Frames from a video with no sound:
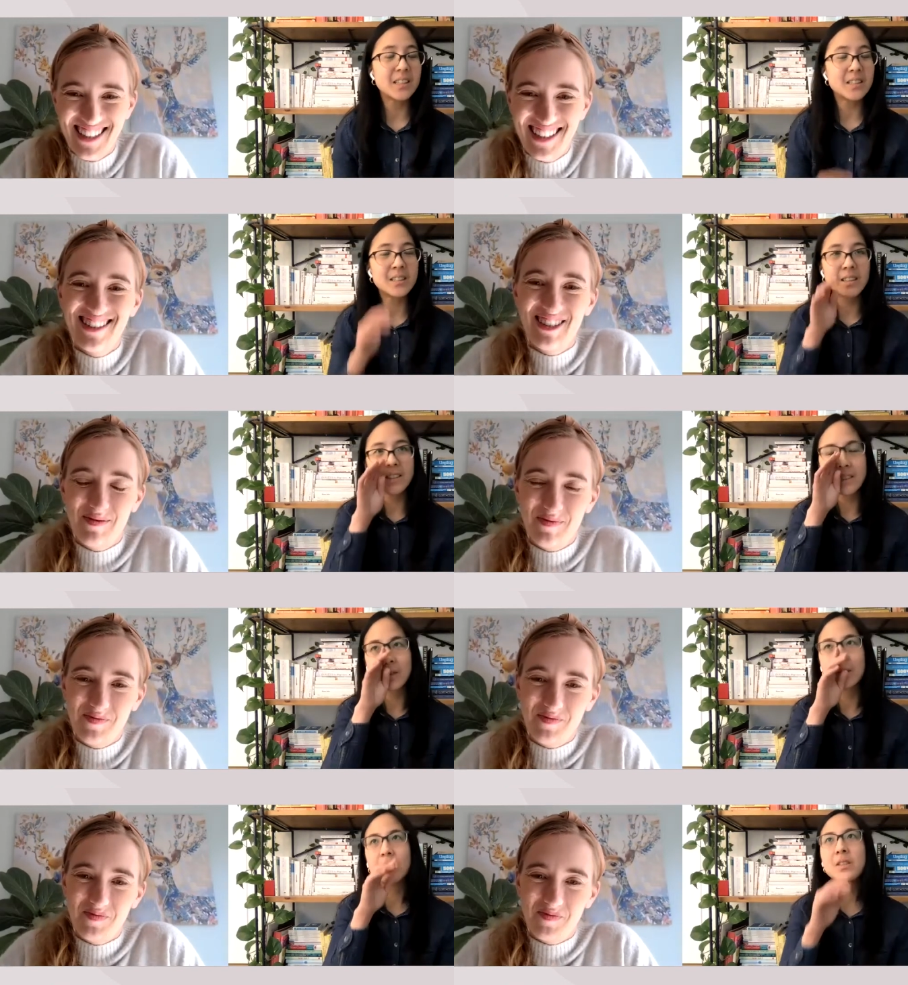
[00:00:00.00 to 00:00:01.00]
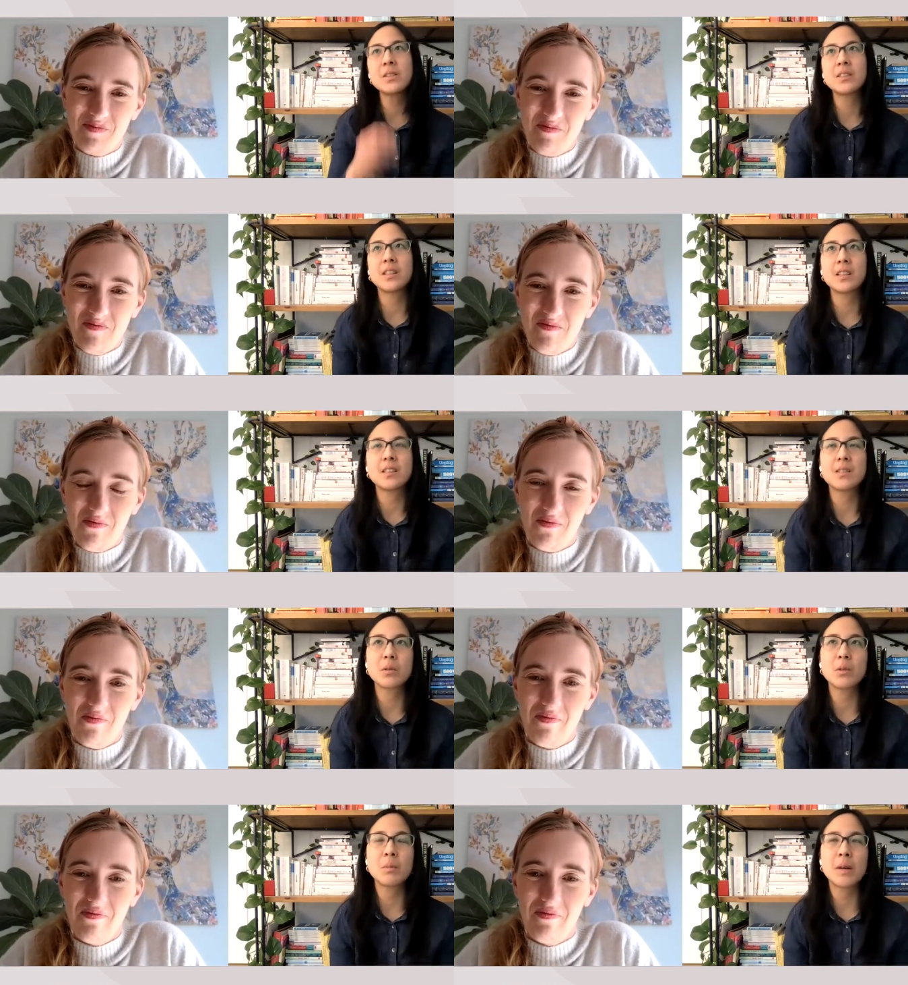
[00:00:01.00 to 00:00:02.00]
Speaker 1: It's it's so interesting because
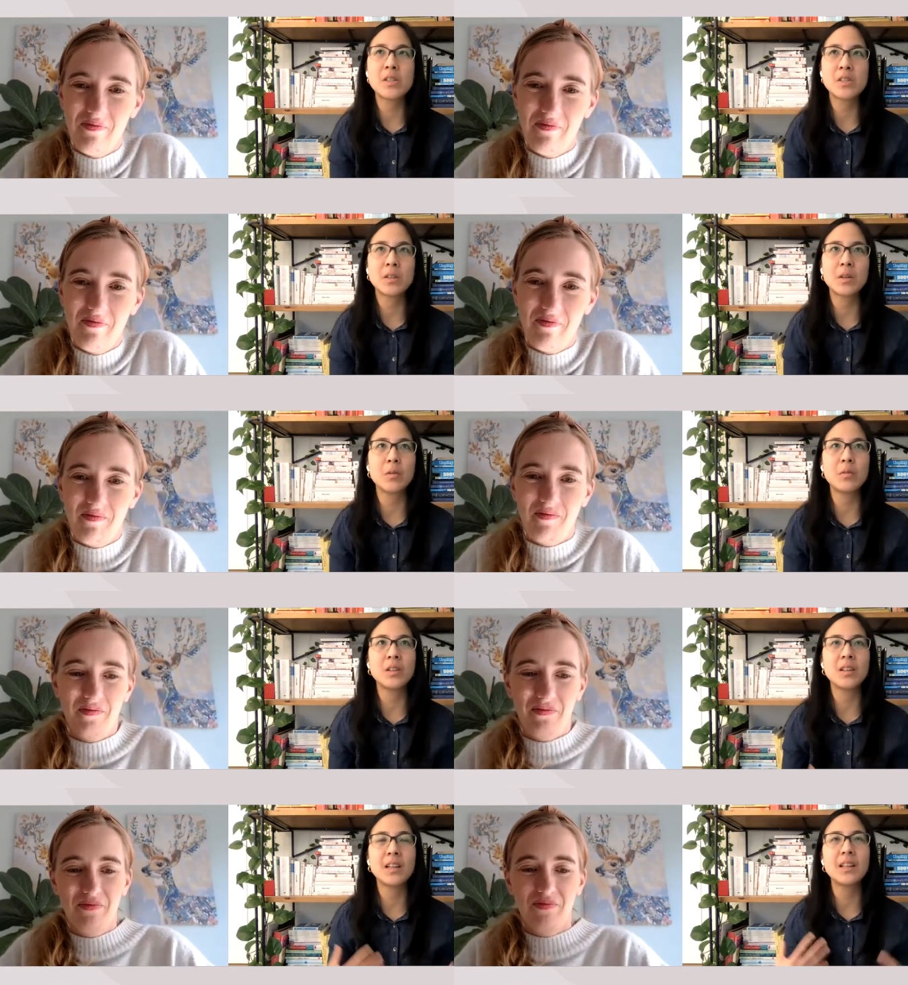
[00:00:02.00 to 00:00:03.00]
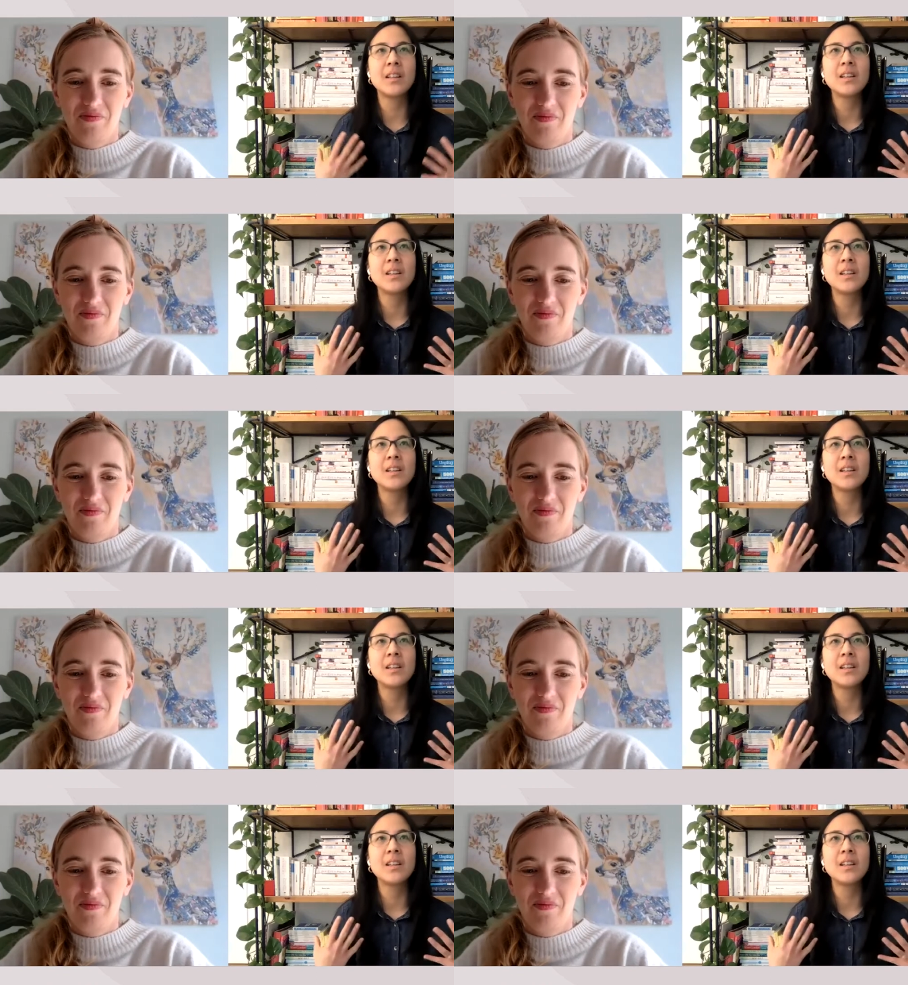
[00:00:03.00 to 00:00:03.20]
you mentioned you know feeling